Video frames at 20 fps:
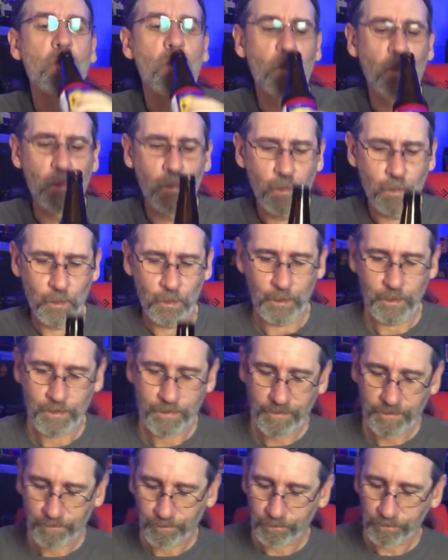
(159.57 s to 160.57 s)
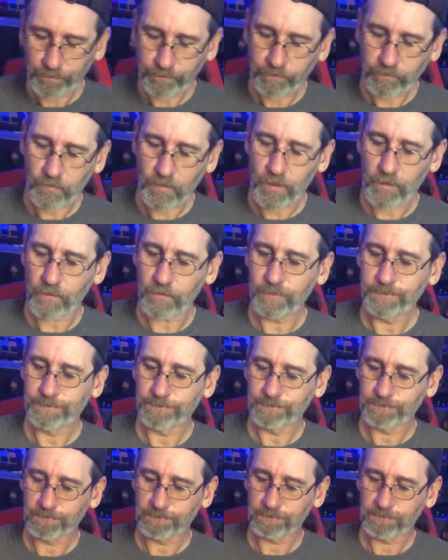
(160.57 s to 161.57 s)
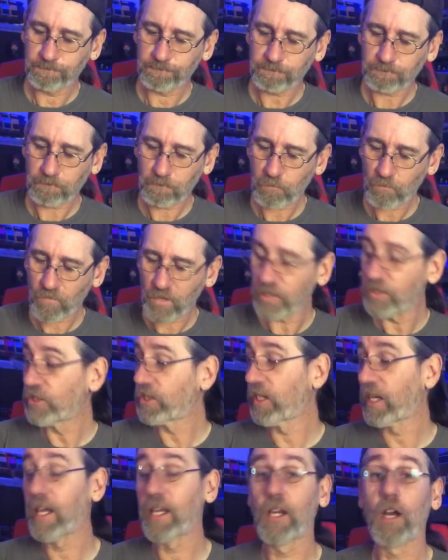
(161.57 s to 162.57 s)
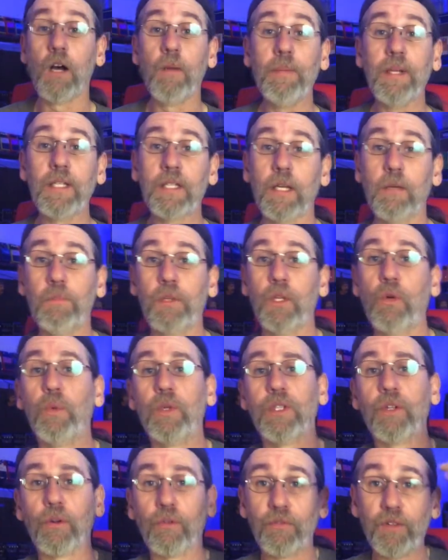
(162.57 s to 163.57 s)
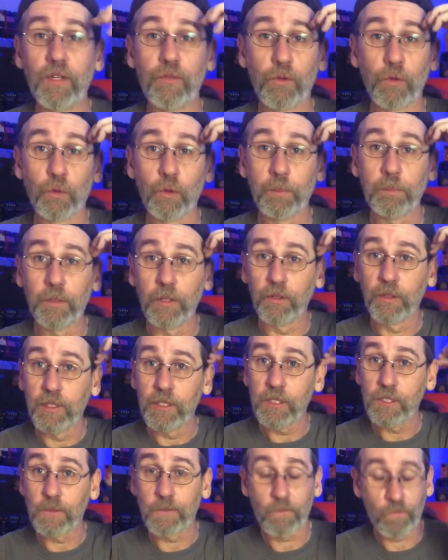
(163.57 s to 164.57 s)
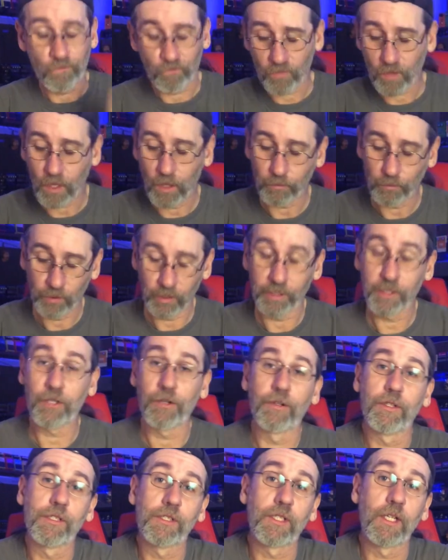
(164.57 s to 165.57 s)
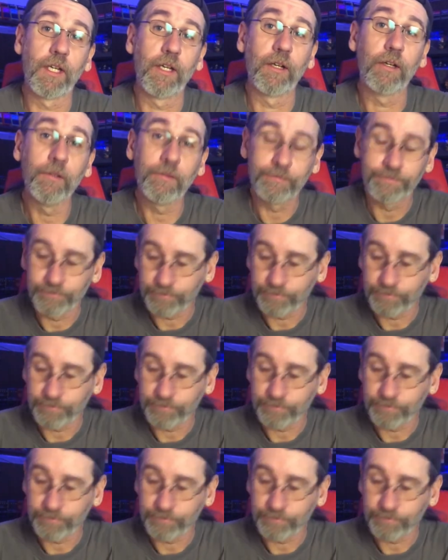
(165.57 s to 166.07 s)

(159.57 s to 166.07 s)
So again, comment down below what your favorite root beer is. I'm really curious to hear.